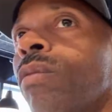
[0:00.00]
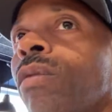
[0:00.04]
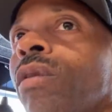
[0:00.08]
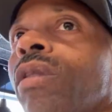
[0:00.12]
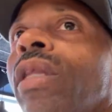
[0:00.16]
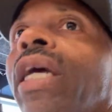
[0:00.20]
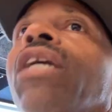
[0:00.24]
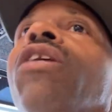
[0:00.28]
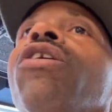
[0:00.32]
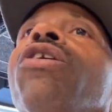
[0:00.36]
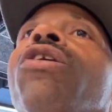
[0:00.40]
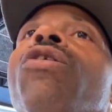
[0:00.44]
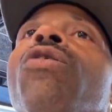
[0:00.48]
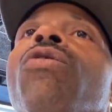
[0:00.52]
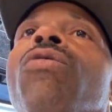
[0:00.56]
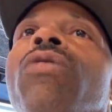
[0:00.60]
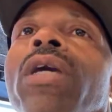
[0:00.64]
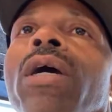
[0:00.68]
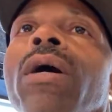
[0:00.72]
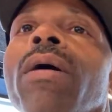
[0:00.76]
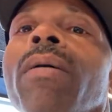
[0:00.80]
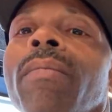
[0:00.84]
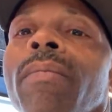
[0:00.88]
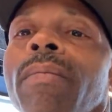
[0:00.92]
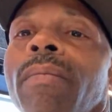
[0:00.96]
Thank you.
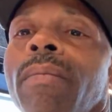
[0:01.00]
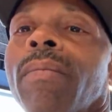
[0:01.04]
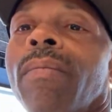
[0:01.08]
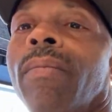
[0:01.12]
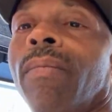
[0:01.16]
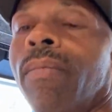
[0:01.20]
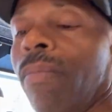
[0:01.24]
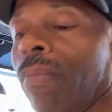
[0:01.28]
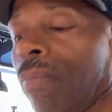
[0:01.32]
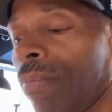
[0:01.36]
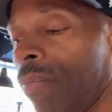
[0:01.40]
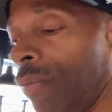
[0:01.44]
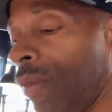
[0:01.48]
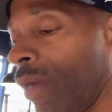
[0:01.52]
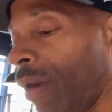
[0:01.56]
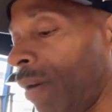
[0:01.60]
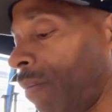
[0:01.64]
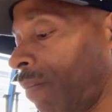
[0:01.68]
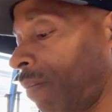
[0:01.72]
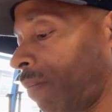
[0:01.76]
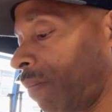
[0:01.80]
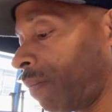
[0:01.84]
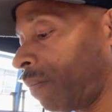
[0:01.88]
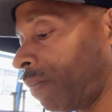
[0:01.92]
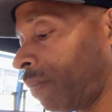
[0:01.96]
Yep.
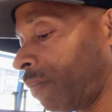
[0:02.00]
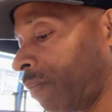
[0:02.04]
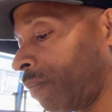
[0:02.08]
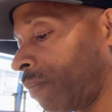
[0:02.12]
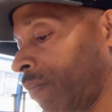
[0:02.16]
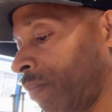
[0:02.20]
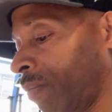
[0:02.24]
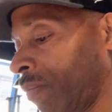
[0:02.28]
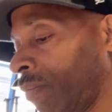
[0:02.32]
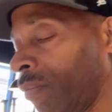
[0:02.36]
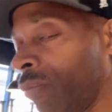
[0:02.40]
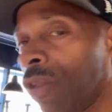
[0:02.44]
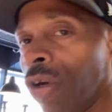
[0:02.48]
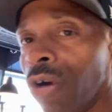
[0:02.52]
3327.